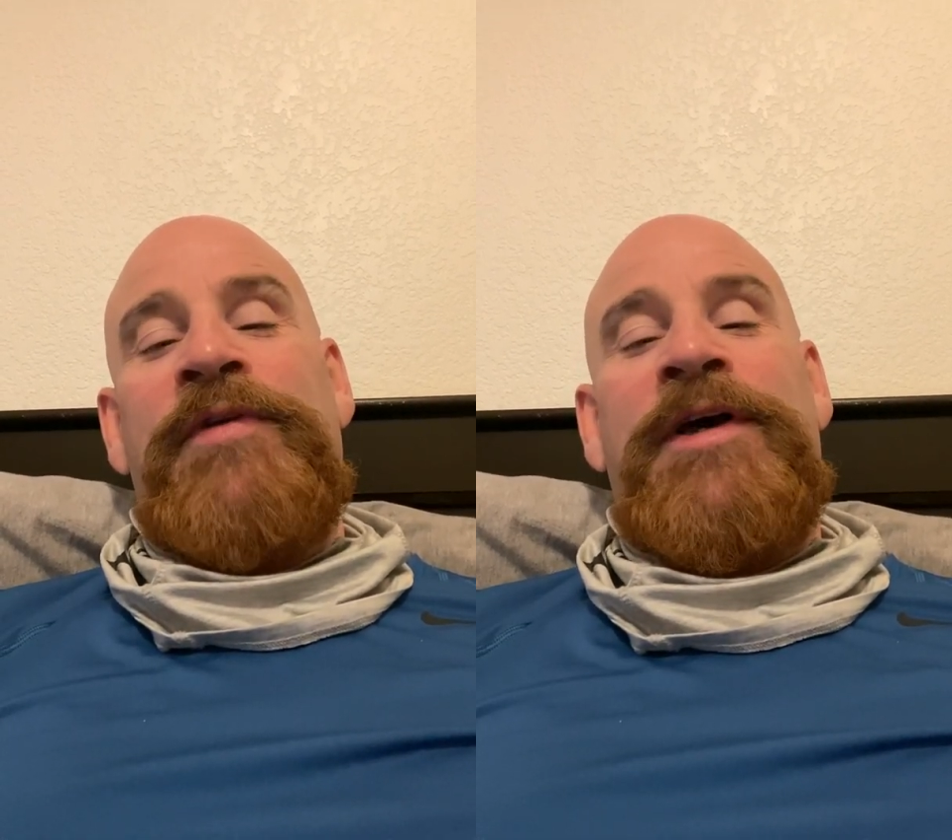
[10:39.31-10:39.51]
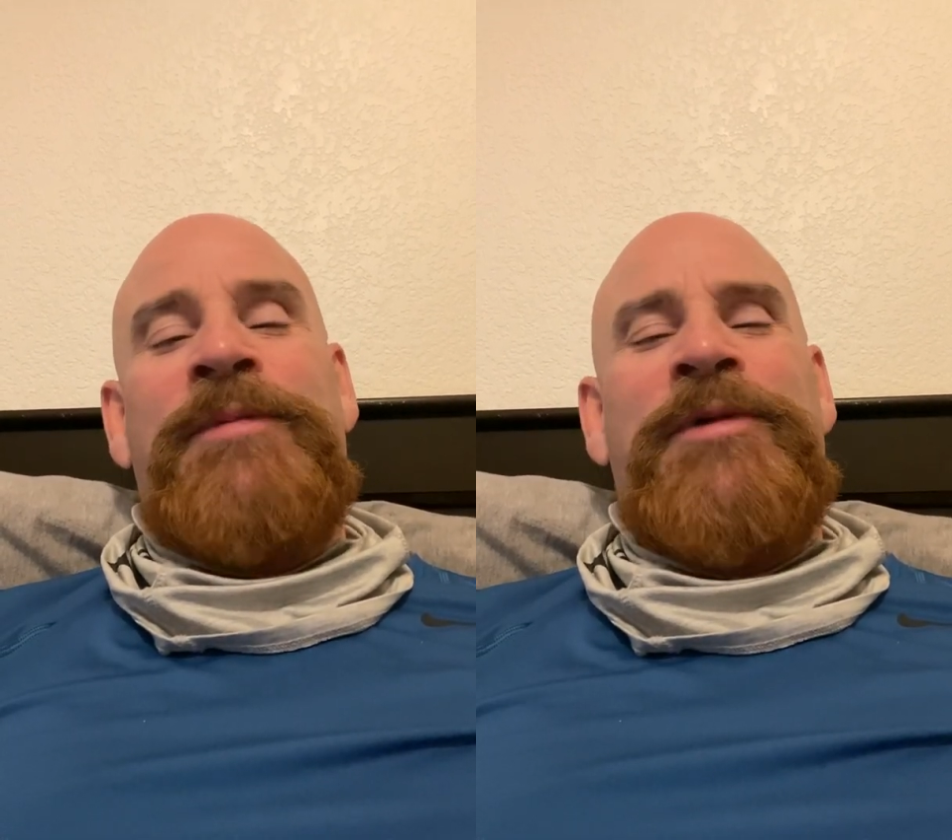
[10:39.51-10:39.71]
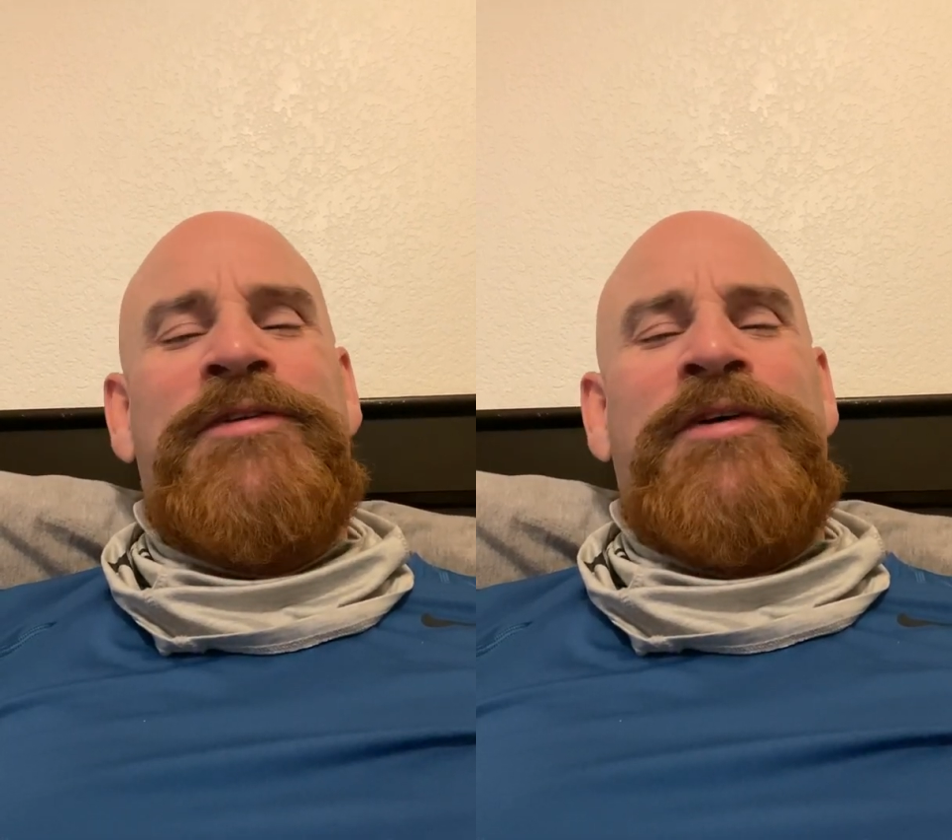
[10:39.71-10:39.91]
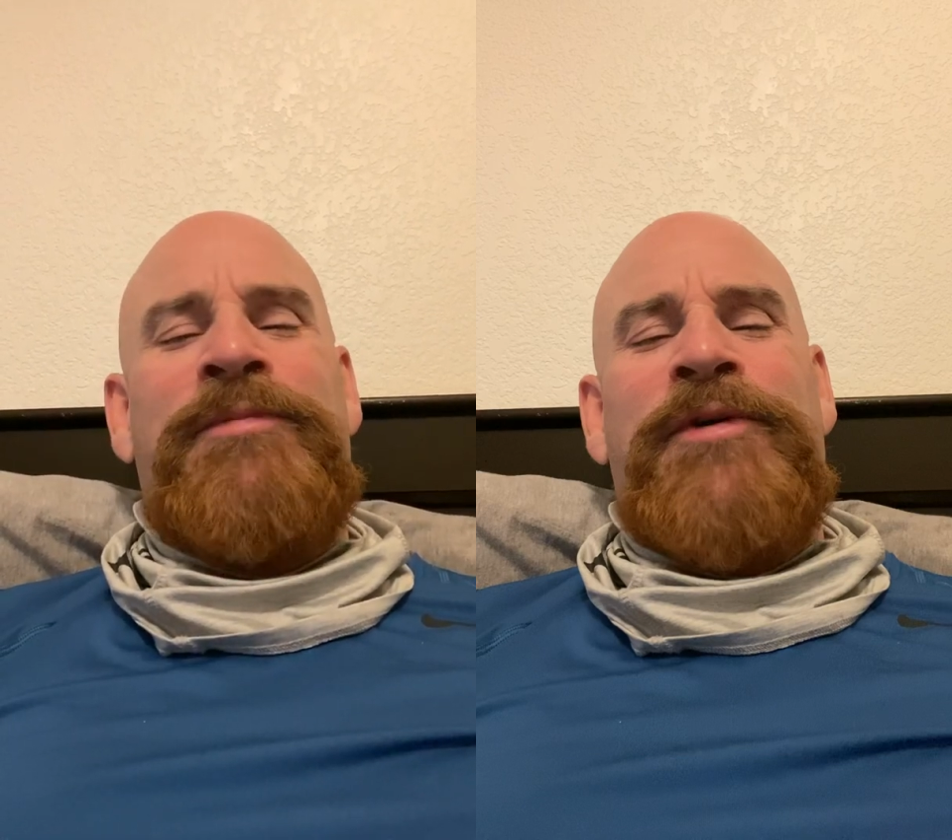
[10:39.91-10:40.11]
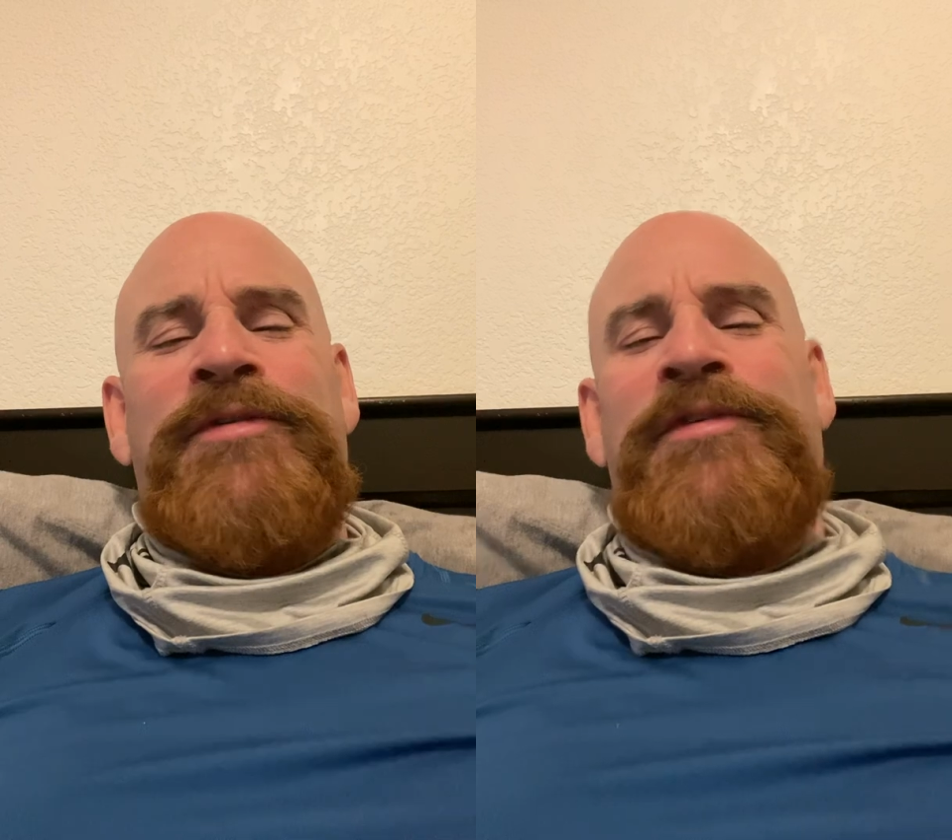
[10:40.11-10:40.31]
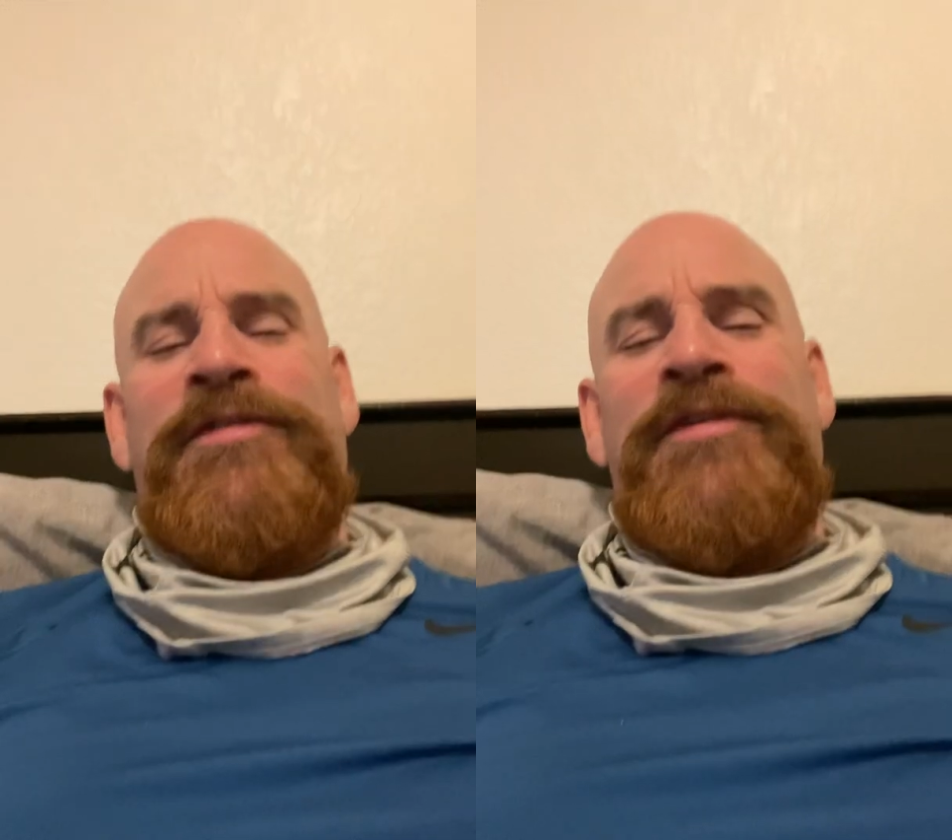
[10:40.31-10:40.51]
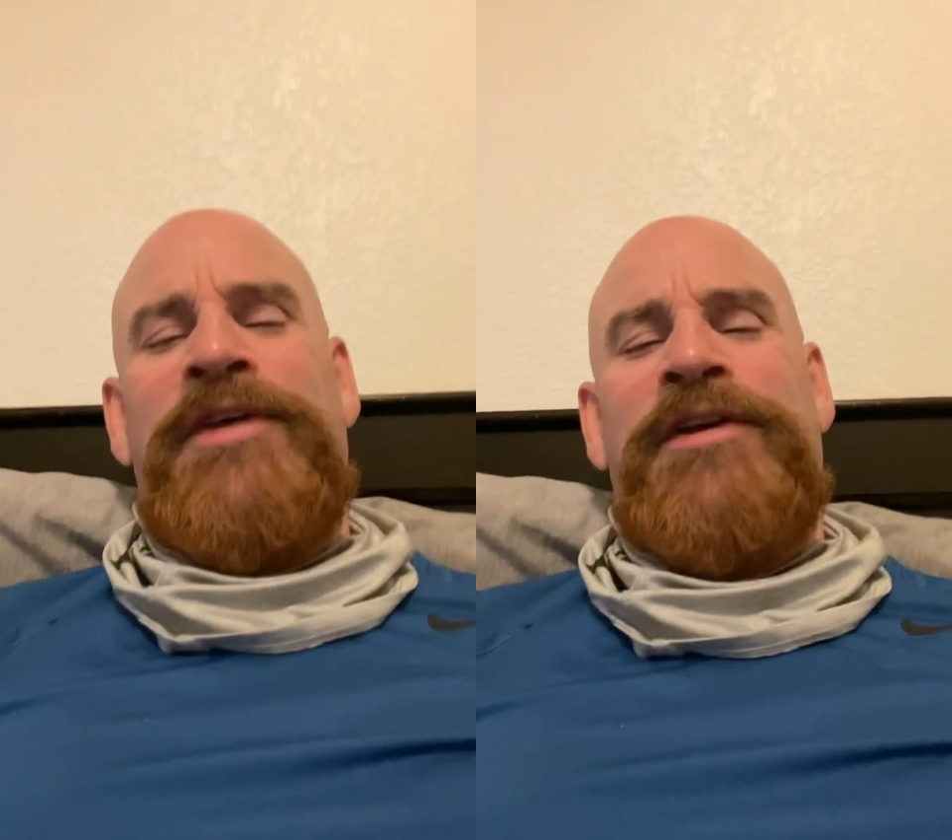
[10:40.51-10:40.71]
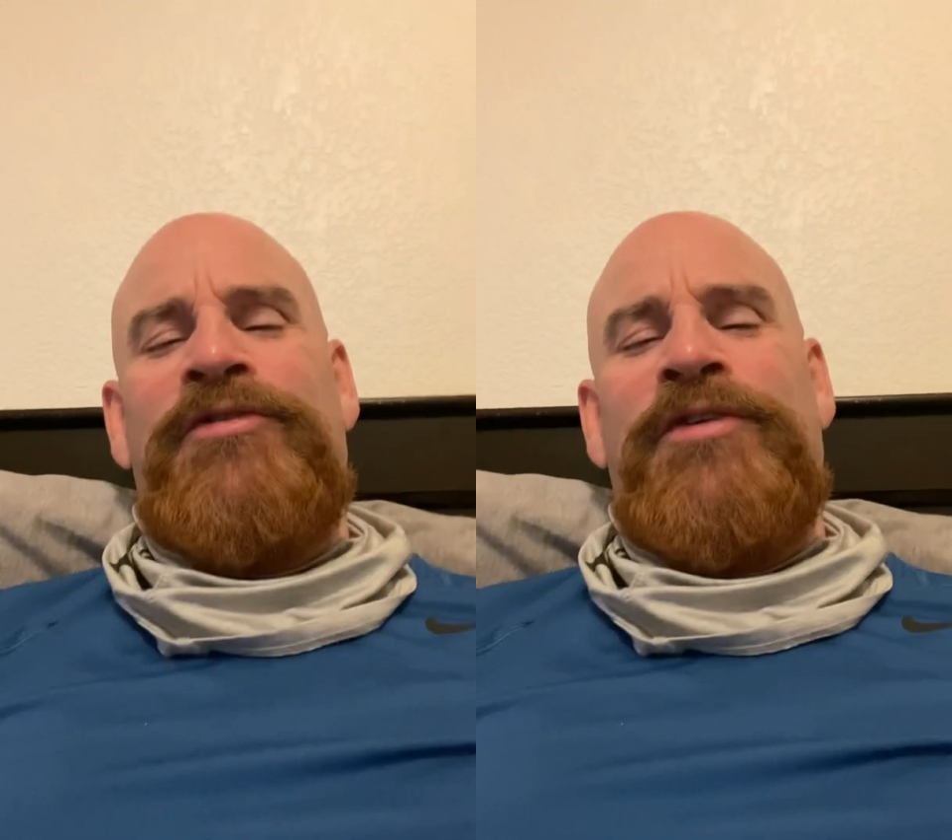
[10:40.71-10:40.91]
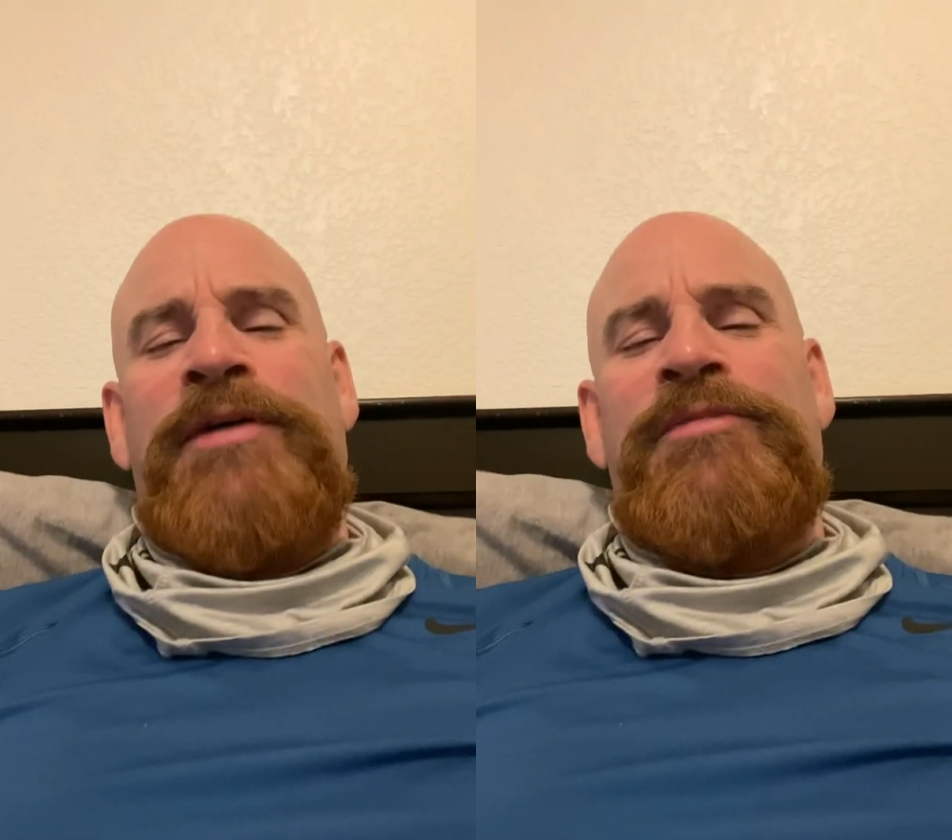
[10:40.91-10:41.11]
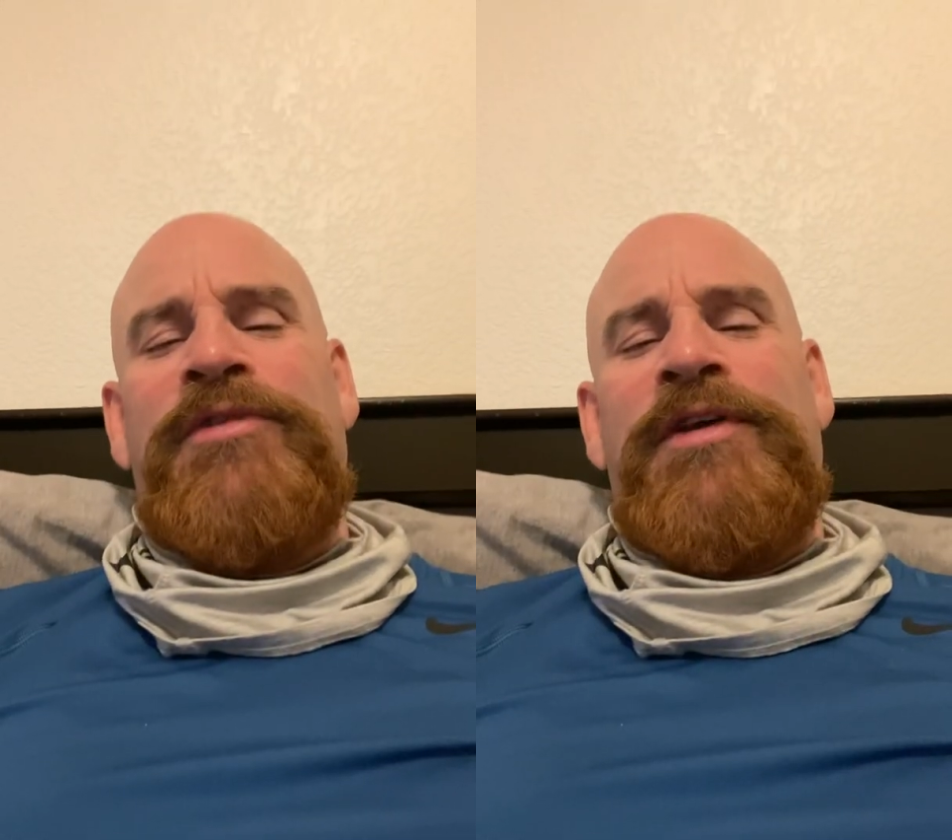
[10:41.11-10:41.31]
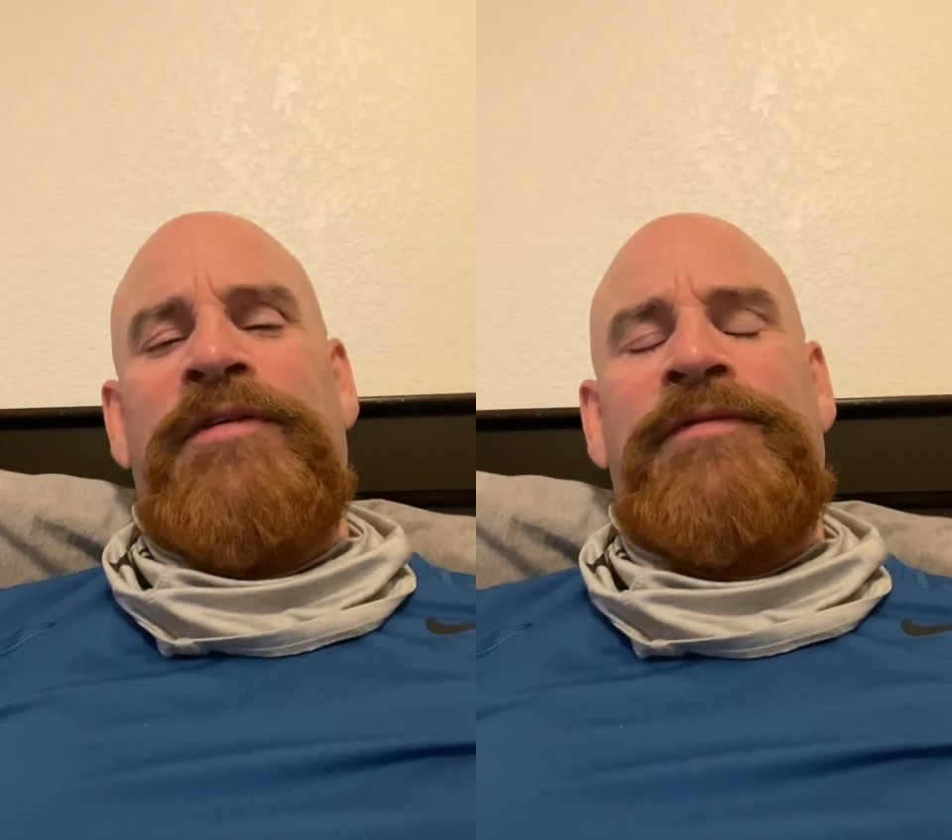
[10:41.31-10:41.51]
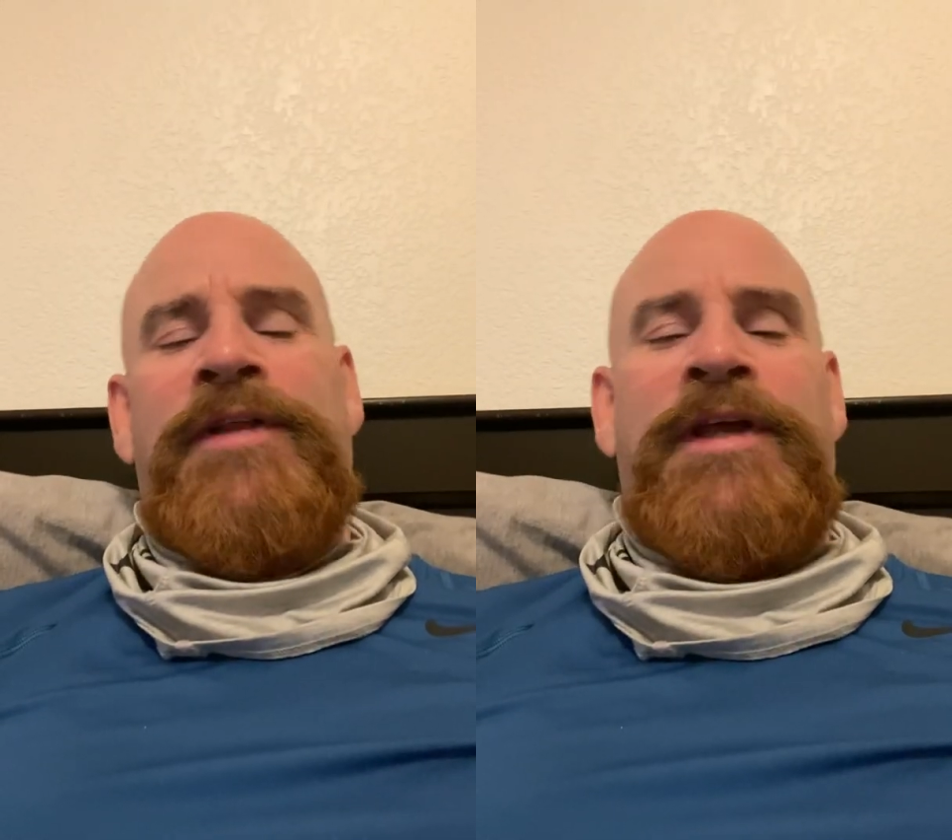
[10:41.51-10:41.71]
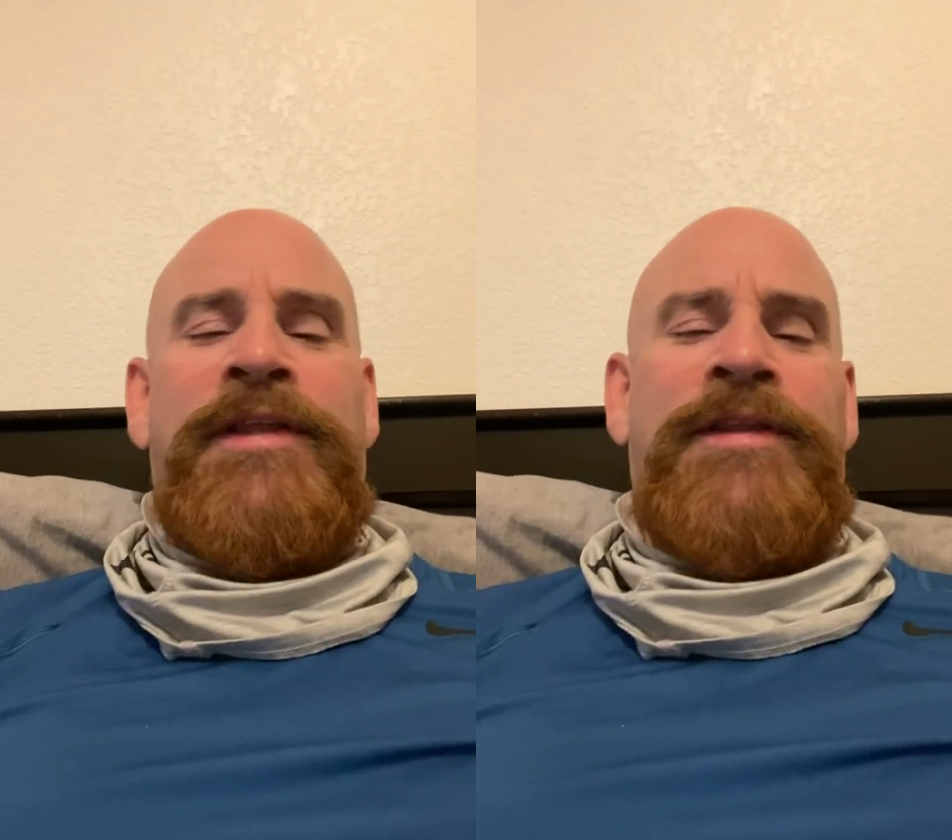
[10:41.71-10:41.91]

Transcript: Now, I'm not talking about this nut job stuff like,